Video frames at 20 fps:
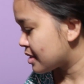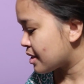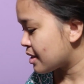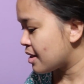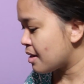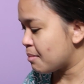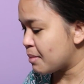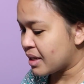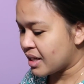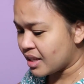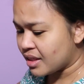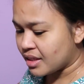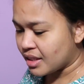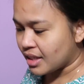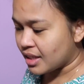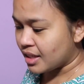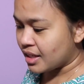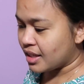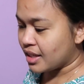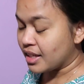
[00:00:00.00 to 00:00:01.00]
Sadama
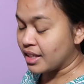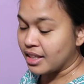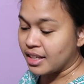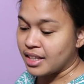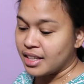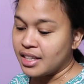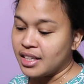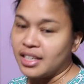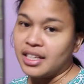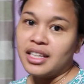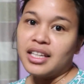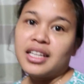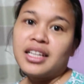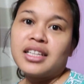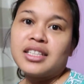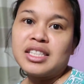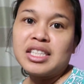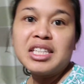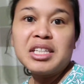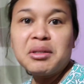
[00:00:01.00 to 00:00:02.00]
natin.
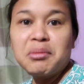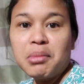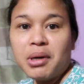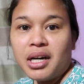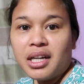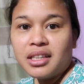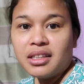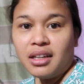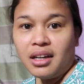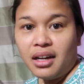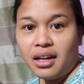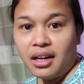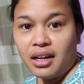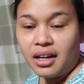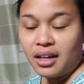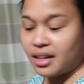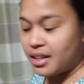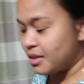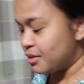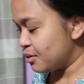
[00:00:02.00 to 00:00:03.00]

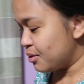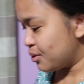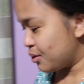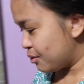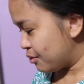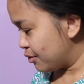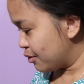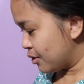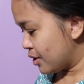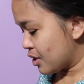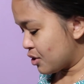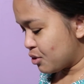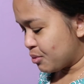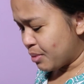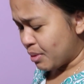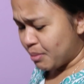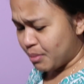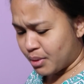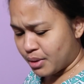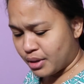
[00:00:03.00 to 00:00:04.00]
Ikasibata. I don't know if you guys
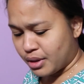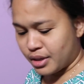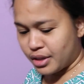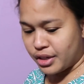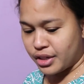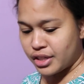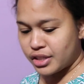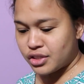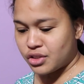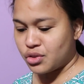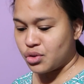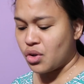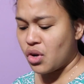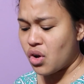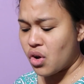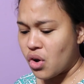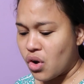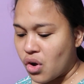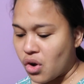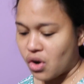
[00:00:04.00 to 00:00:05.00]
remember that
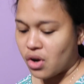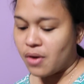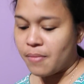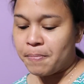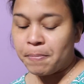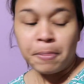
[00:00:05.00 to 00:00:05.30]
song.